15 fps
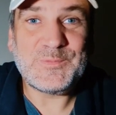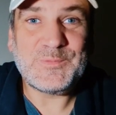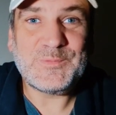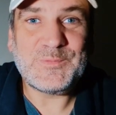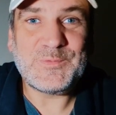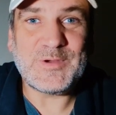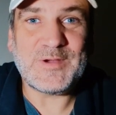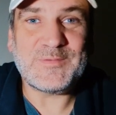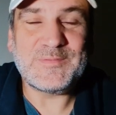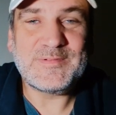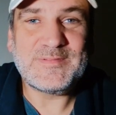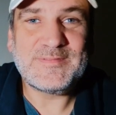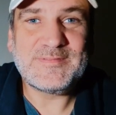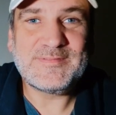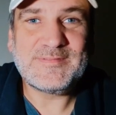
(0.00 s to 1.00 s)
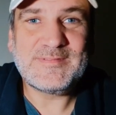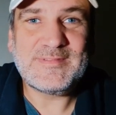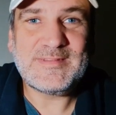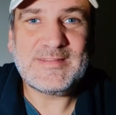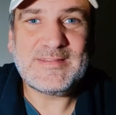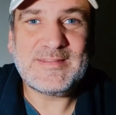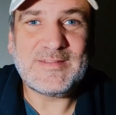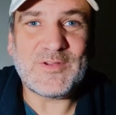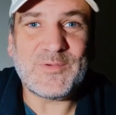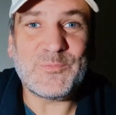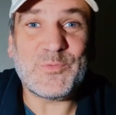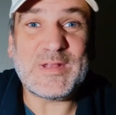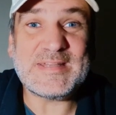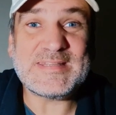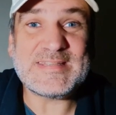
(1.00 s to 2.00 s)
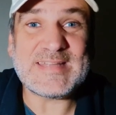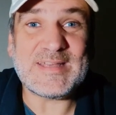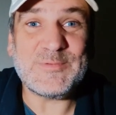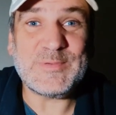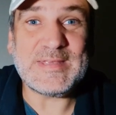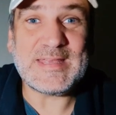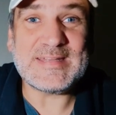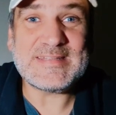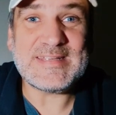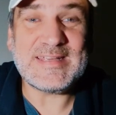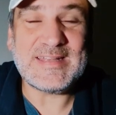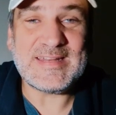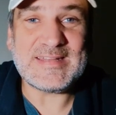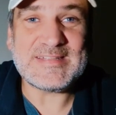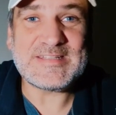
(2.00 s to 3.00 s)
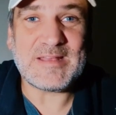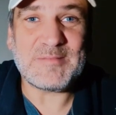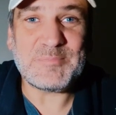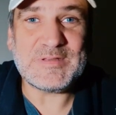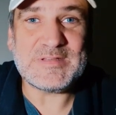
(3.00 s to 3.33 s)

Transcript: well, on Wednesday we get to hear that Champions